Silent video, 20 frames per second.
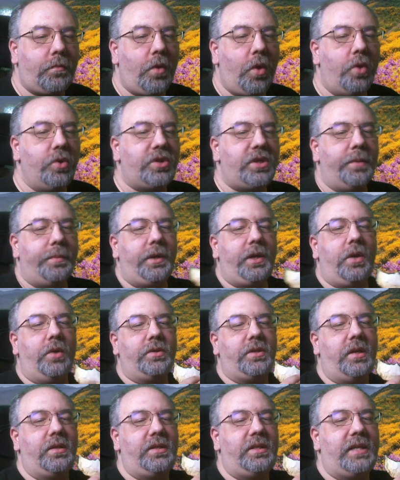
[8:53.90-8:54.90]
Or someone goes
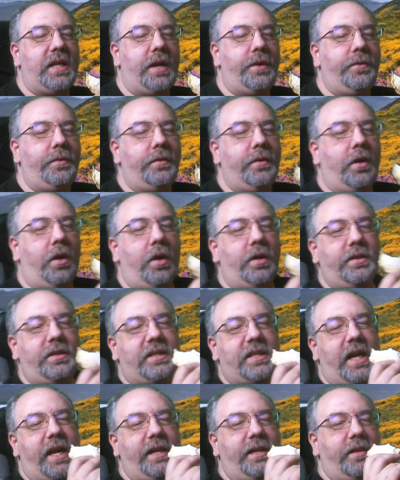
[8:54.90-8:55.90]
on so, on
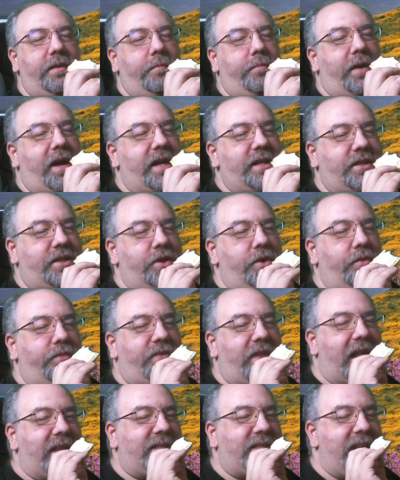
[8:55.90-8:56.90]
site and buys new
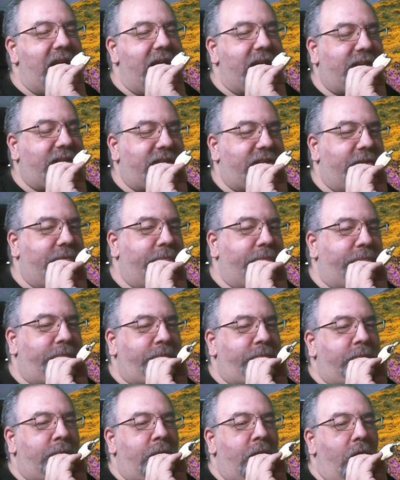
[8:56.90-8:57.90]
flat snacks.
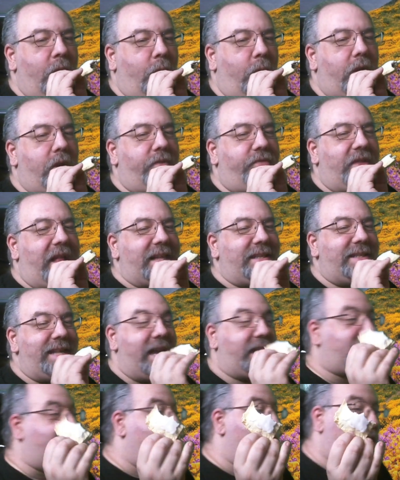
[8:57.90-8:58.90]
What are flat
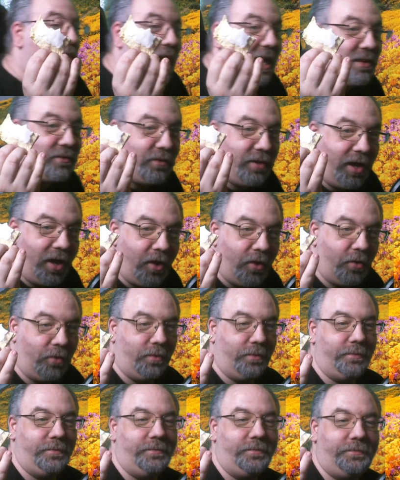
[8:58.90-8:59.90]
snacks? I don't
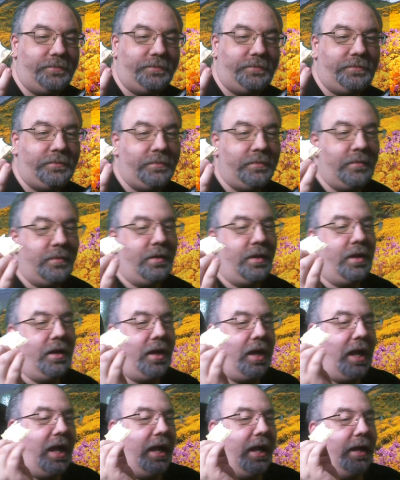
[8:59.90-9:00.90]
know.
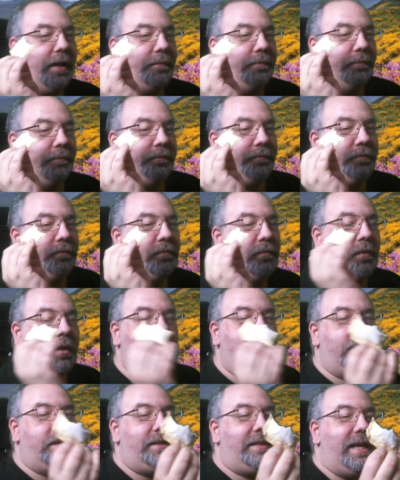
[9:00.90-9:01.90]
Um,
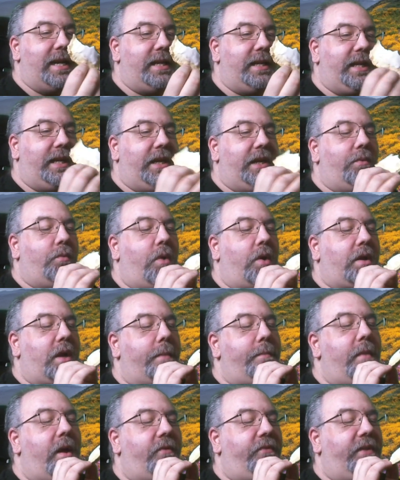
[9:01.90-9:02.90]
Dandy woke up
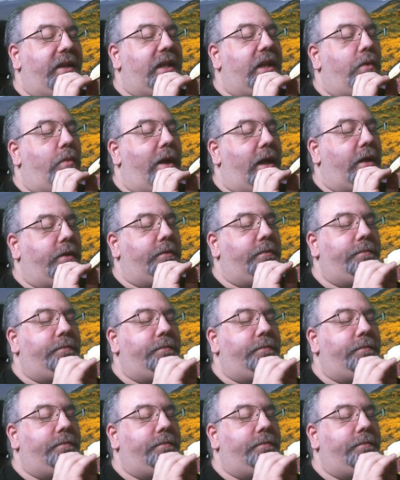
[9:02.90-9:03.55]
not feeling well,